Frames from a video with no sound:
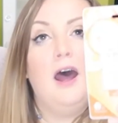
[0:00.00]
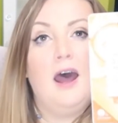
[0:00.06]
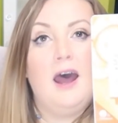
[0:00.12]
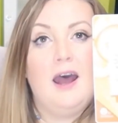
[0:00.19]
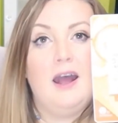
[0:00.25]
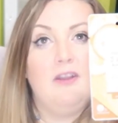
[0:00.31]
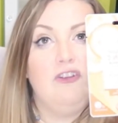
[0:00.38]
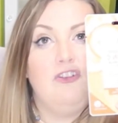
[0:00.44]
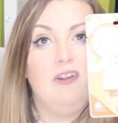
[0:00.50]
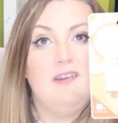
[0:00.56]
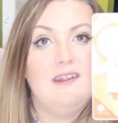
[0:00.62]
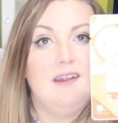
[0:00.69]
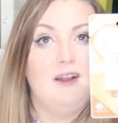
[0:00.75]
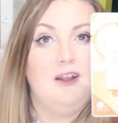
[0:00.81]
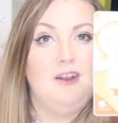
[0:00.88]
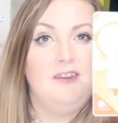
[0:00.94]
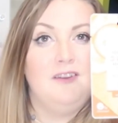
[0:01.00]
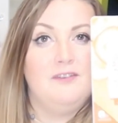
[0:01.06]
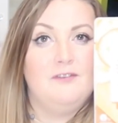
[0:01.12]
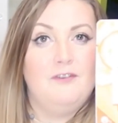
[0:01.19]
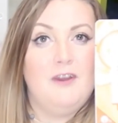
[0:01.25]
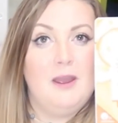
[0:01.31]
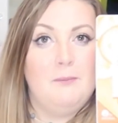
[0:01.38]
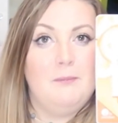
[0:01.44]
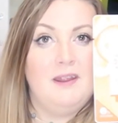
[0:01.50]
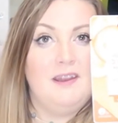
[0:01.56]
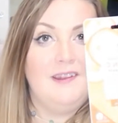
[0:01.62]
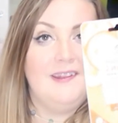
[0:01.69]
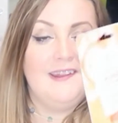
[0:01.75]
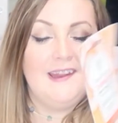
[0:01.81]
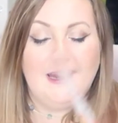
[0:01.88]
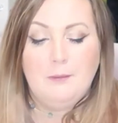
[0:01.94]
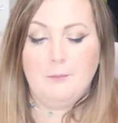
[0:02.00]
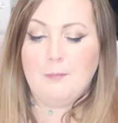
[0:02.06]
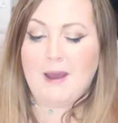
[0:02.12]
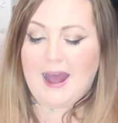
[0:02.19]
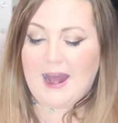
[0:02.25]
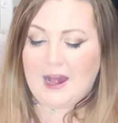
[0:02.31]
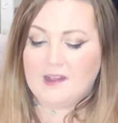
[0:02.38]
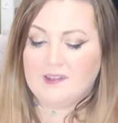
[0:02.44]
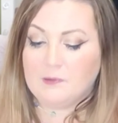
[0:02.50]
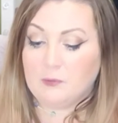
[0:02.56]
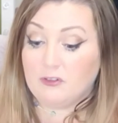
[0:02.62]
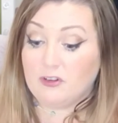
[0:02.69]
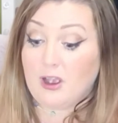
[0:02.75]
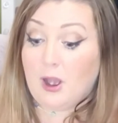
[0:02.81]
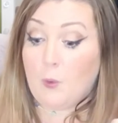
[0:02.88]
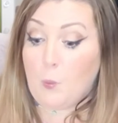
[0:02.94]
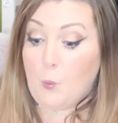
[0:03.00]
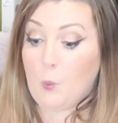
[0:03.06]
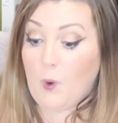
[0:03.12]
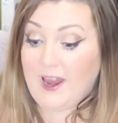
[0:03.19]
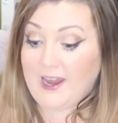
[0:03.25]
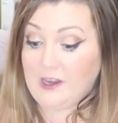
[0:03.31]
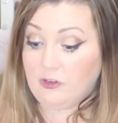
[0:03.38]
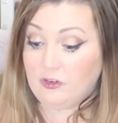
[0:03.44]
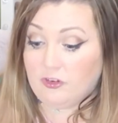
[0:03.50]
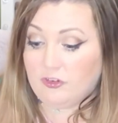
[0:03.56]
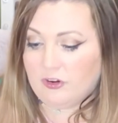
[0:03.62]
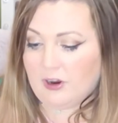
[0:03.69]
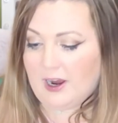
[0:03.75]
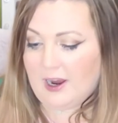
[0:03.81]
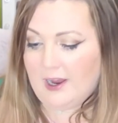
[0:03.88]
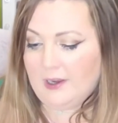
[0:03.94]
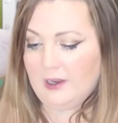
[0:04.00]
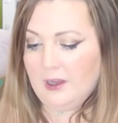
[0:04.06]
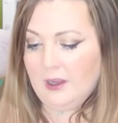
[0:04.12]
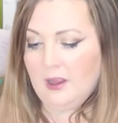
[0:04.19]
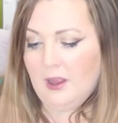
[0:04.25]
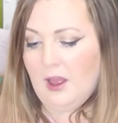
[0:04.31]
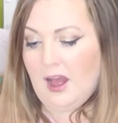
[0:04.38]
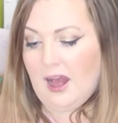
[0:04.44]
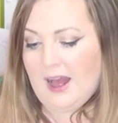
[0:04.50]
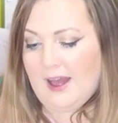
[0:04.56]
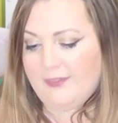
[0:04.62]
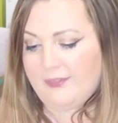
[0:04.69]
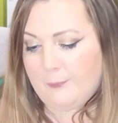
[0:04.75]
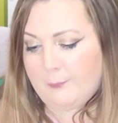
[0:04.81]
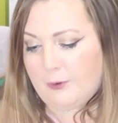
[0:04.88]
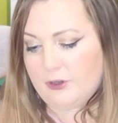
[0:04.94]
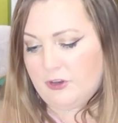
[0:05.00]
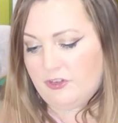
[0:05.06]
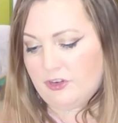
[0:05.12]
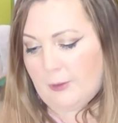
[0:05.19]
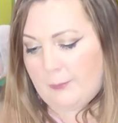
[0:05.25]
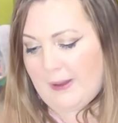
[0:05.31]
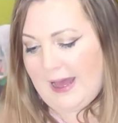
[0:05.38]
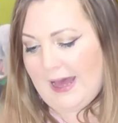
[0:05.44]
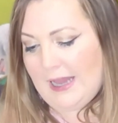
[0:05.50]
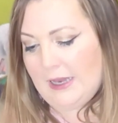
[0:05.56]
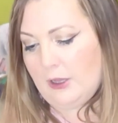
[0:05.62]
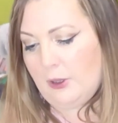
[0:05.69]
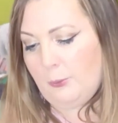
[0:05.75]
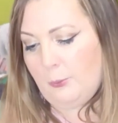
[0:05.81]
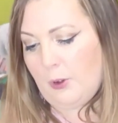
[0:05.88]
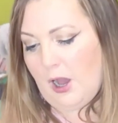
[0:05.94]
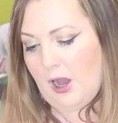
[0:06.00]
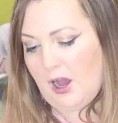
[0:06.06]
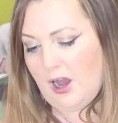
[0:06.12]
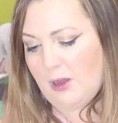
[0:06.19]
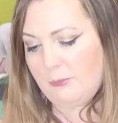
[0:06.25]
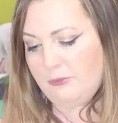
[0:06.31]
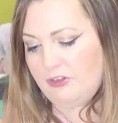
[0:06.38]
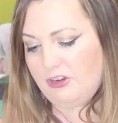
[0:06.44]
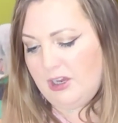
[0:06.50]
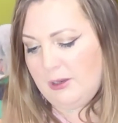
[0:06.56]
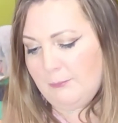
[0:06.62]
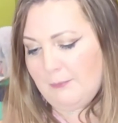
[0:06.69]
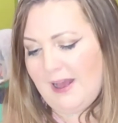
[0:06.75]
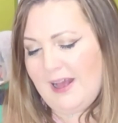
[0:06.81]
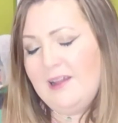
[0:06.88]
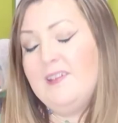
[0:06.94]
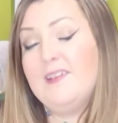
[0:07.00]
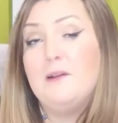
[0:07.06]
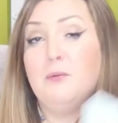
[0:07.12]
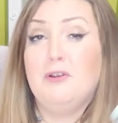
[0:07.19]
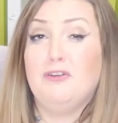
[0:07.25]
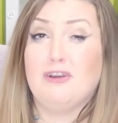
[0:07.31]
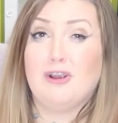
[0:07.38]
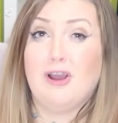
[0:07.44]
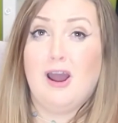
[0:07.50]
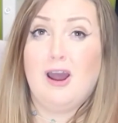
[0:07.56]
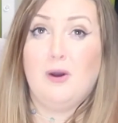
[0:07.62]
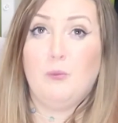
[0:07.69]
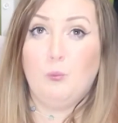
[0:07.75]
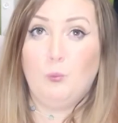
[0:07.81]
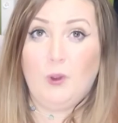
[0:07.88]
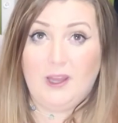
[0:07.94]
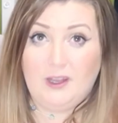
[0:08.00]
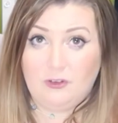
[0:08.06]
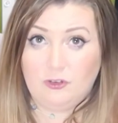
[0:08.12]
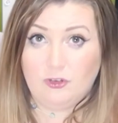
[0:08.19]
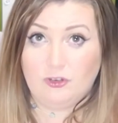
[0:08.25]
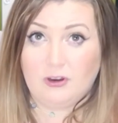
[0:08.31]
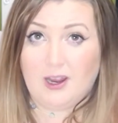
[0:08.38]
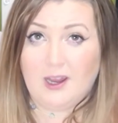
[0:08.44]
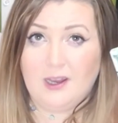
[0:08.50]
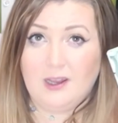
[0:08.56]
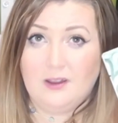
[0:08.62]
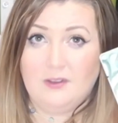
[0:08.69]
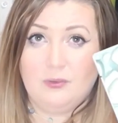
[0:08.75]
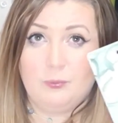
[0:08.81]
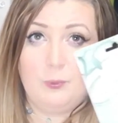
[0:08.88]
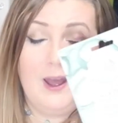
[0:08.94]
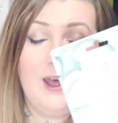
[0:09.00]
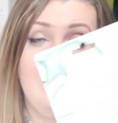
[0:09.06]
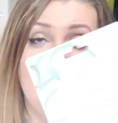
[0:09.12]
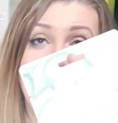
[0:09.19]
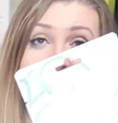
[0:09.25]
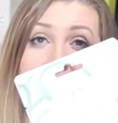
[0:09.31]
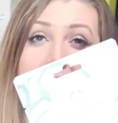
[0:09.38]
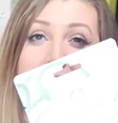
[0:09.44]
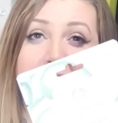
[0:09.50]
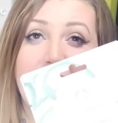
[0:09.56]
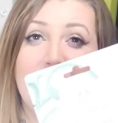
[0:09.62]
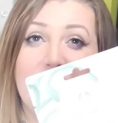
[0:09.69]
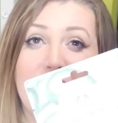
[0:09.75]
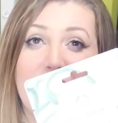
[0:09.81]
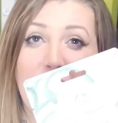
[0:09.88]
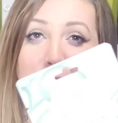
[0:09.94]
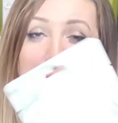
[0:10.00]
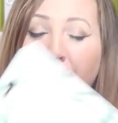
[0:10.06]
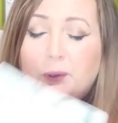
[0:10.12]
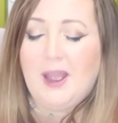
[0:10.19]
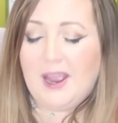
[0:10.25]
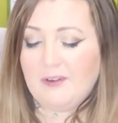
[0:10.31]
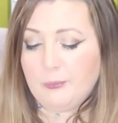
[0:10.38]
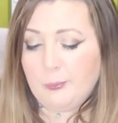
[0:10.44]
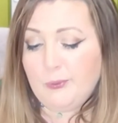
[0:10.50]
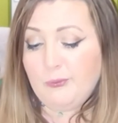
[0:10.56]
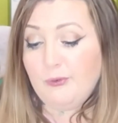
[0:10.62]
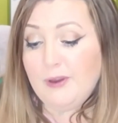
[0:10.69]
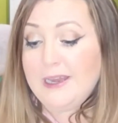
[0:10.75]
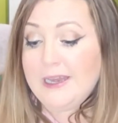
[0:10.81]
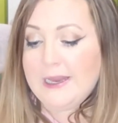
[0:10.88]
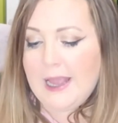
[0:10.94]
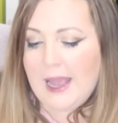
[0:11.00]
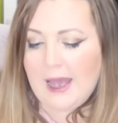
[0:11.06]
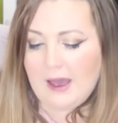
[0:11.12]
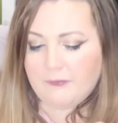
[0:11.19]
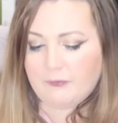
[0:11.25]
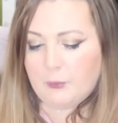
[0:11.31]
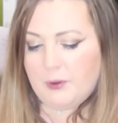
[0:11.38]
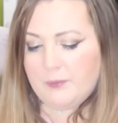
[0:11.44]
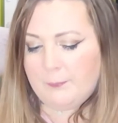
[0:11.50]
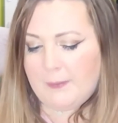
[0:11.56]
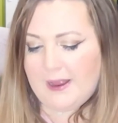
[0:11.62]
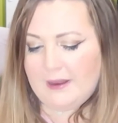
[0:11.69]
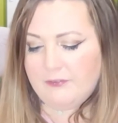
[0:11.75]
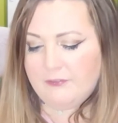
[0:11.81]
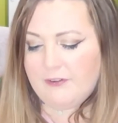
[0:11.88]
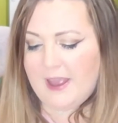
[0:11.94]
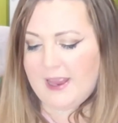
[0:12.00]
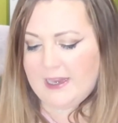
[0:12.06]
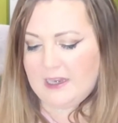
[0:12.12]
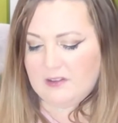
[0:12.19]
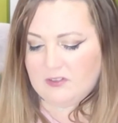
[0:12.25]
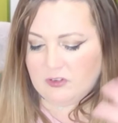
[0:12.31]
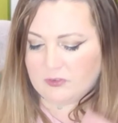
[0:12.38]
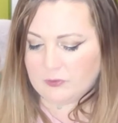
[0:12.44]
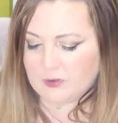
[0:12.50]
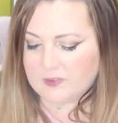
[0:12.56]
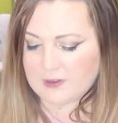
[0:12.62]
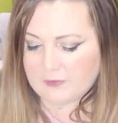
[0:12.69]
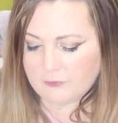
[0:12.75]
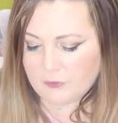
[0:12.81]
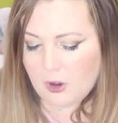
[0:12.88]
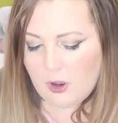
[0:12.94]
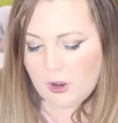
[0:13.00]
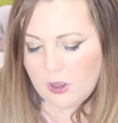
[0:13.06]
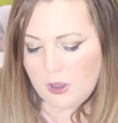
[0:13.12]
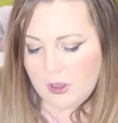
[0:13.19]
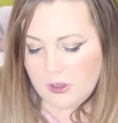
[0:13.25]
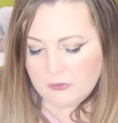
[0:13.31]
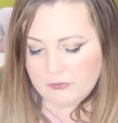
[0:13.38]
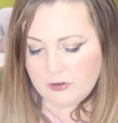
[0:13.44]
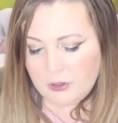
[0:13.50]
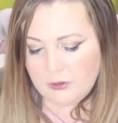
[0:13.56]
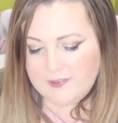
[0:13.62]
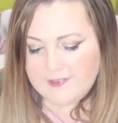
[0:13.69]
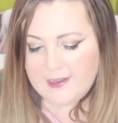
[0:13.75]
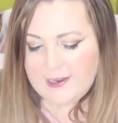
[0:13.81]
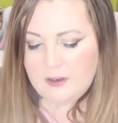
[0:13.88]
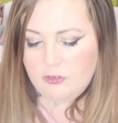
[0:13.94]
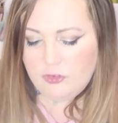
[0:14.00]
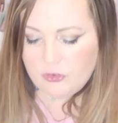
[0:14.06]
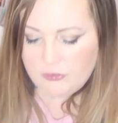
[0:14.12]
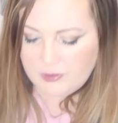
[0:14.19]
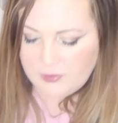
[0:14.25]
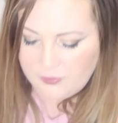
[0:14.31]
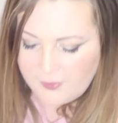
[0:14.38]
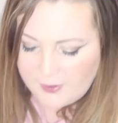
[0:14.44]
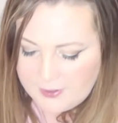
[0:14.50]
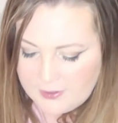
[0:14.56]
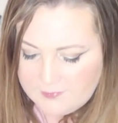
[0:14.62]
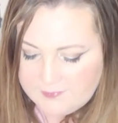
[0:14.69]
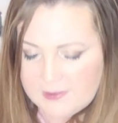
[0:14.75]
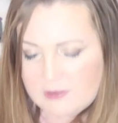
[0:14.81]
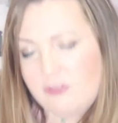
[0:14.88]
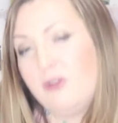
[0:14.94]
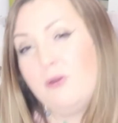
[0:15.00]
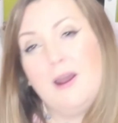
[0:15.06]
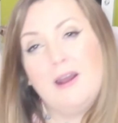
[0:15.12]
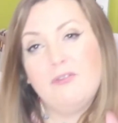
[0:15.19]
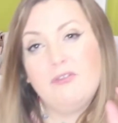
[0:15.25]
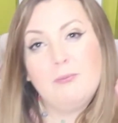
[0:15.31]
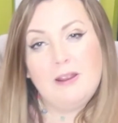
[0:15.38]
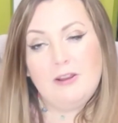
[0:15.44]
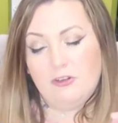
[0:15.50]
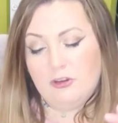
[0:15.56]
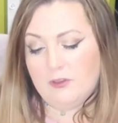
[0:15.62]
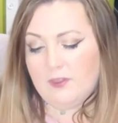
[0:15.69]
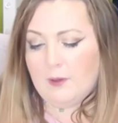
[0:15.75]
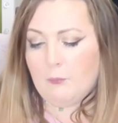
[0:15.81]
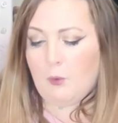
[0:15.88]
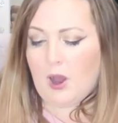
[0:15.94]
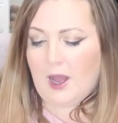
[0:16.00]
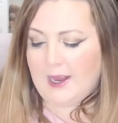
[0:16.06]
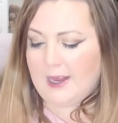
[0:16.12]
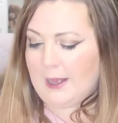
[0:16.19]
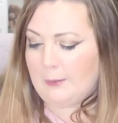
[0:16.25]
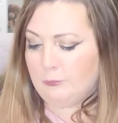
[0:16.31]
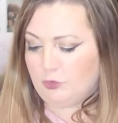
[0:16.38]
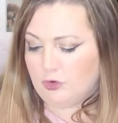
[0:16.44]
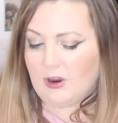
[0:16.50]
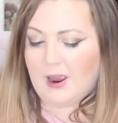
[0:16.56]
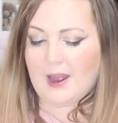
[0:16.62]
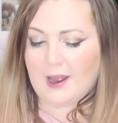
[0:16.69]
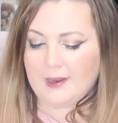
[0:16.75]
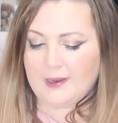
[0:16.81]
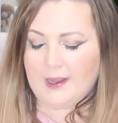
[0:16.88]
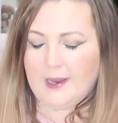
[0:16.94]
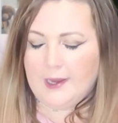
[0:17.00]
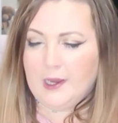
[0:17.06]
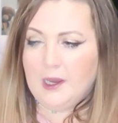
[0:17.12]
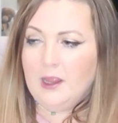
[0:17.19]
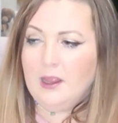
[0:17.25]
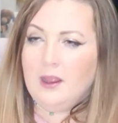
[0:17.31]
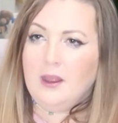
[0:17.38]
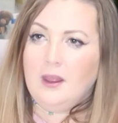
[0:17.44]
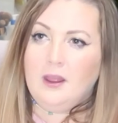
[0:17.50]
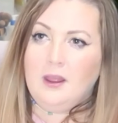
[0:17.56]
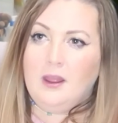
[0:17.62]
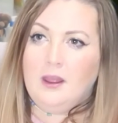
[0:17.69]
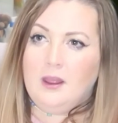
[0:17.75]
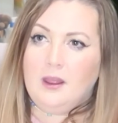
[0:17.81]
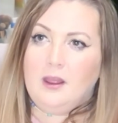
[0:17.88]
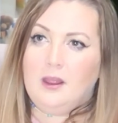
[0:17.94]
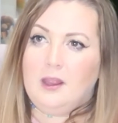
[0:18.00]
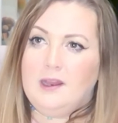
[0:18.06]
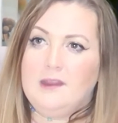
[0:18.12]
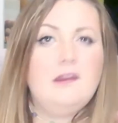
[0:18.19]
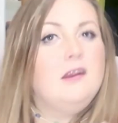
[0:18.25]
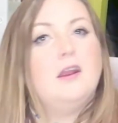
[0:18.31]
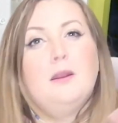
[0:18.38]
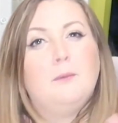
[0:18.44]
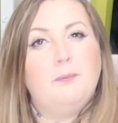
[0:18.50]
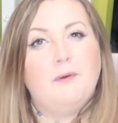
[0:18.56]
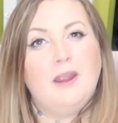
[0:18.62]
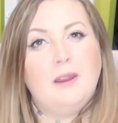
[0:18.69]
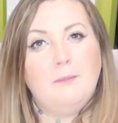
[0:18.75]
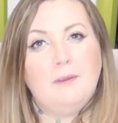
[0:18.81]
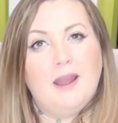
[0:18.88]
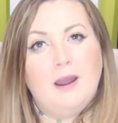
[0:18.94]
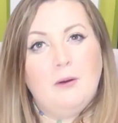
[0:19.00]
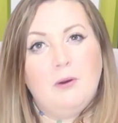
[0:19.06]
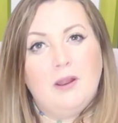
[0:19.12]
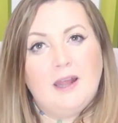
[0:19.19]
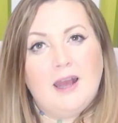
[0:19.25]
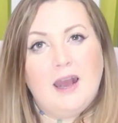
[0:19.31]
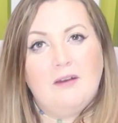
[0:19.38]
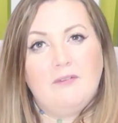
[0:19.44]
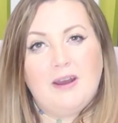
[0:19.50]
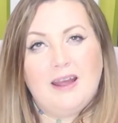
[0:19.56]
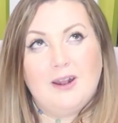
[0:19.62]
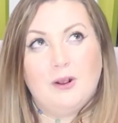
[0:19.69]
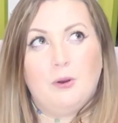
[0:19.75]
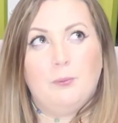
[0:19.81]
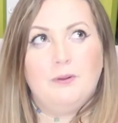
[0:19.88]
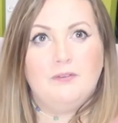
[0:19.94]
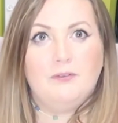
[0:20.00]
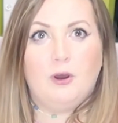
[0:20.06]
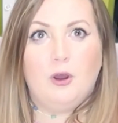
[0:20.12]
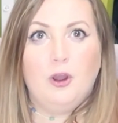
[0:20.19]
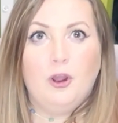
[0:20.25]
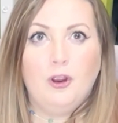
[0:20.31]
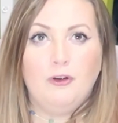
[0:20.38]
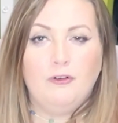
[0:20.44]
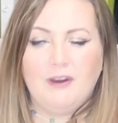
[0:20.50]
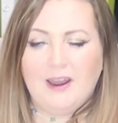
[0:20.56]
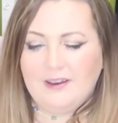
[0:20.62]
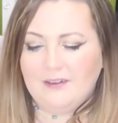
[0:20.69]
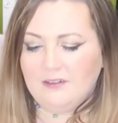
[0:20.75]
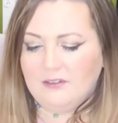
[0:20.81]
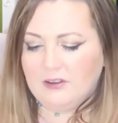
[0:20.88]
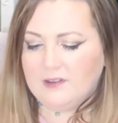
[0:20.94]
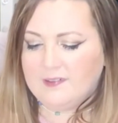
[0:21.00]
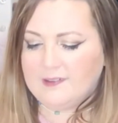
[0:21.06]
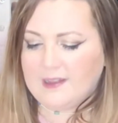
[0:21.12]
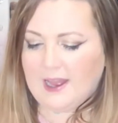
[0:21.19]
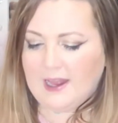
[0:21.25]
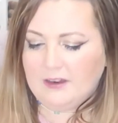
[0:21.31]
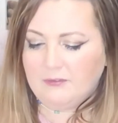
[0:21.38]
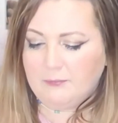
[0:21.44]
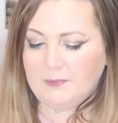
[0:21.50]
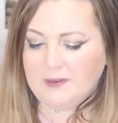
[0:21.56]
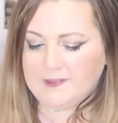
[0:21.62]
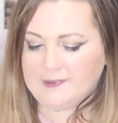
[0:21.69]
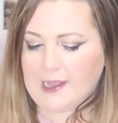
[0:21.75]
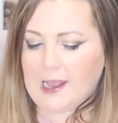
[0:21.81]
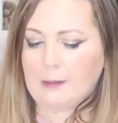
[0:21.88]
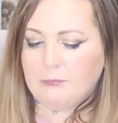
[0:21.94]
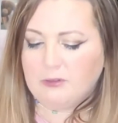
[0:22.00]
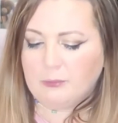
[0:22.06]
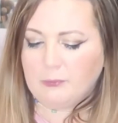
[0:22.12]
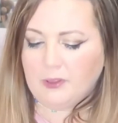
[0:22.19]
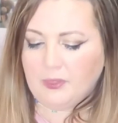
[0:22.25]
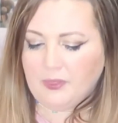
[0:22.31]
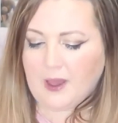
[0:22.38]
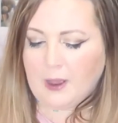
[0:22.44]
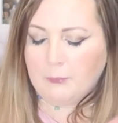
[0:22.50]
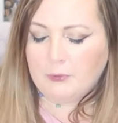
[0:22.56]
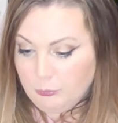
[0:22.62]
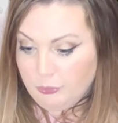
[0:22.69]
and she's included the vitamin C mask which I can't wait to try and the Body Shop Aloe Calm Sheet Mask which I can't wait to try as well so I have to be really careful with my face just because I've got rosacea and things I do have to make sure that what I am trying isn't going to break me out and I have had a couple of horrendous kind of mishaps with that.